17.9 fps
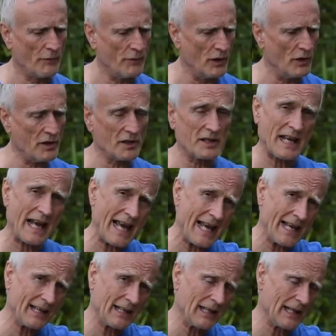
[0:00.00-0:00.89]
if you look at the
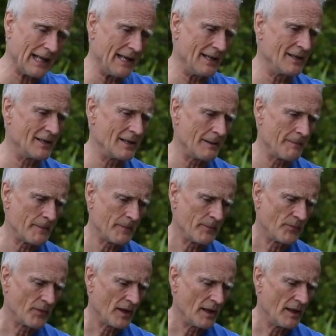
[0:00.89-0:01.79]
handle end,
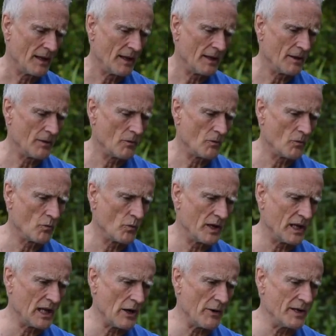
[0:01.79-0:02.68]

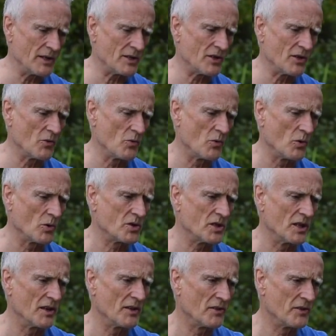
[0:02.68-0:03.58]
we go into the
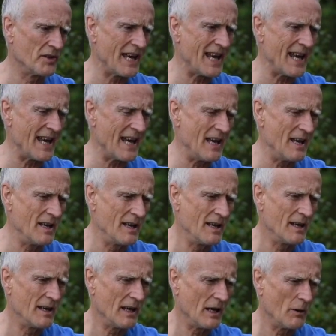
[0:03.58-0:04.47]
water there
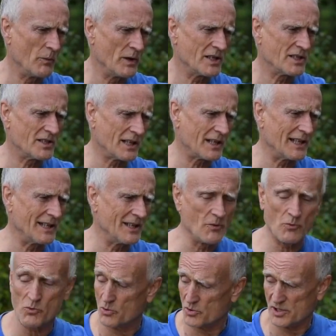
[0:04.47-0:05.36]
and we're stuck in the
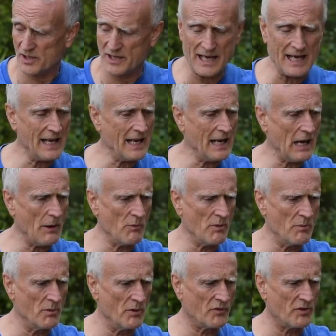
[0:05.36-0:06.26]
water there and
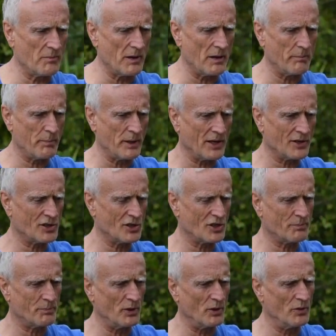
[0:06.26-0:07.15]
we move the boat past the
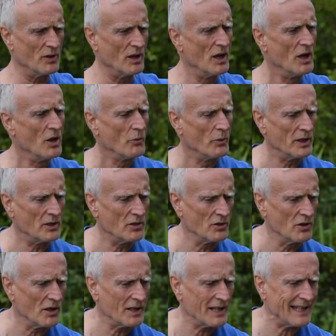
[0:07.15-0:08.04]
spoon. We do
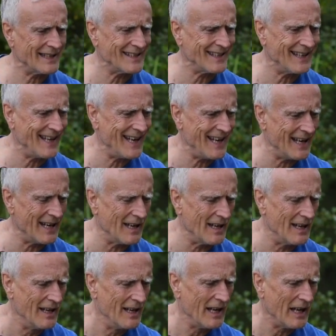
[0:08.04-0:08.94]
not get to
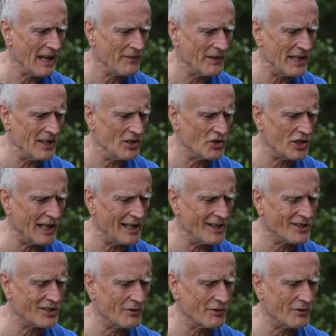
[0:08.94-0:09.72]
here and then change